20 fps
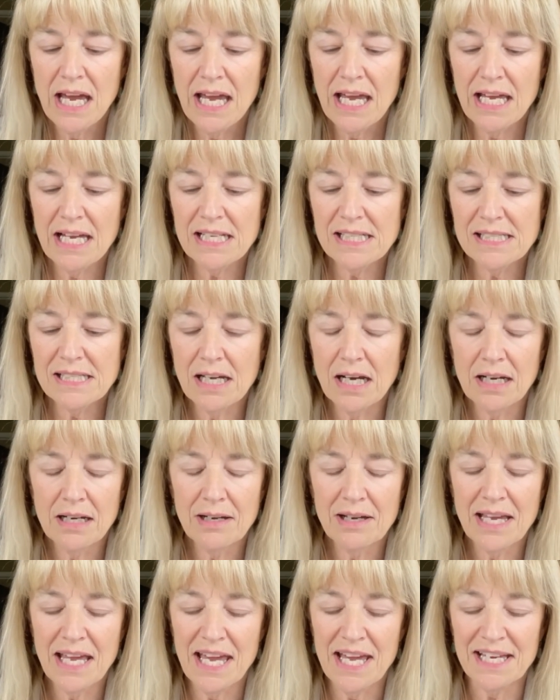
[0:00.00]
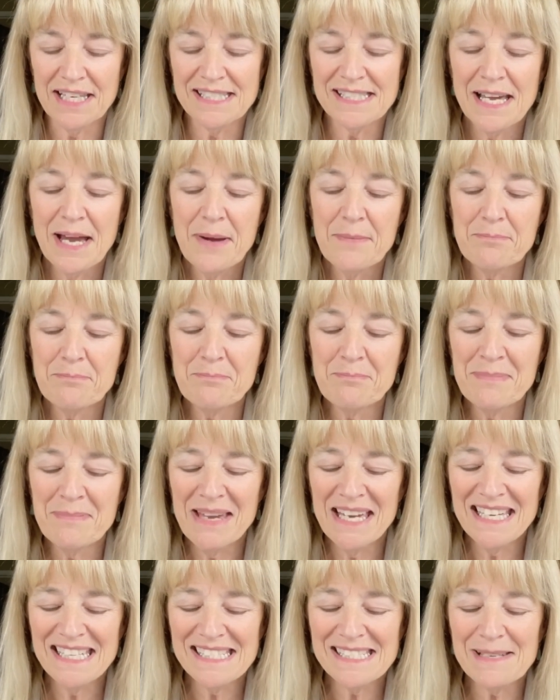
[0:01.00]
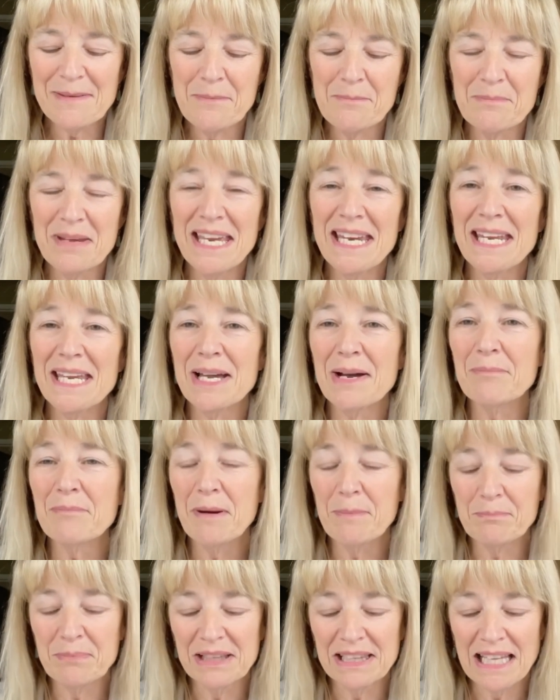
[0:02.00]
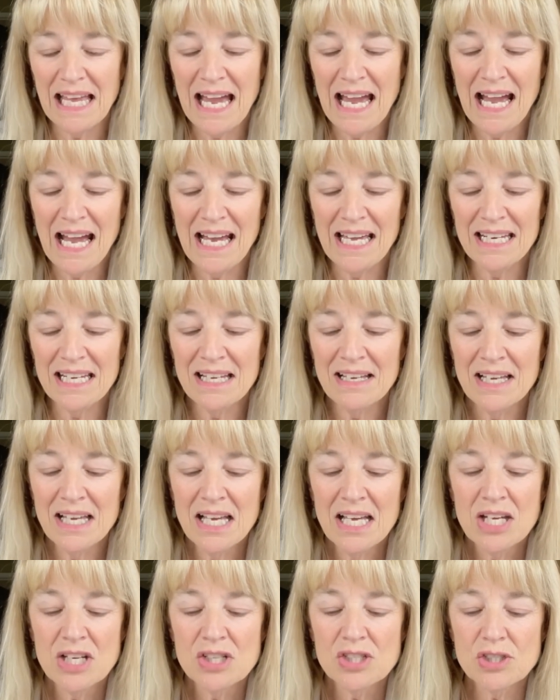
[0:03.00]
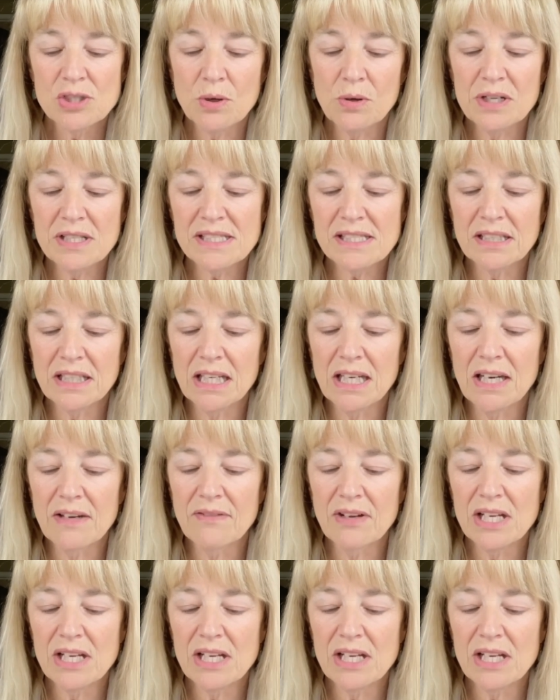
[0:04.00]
Ed's men's medium plaid, short sleeve.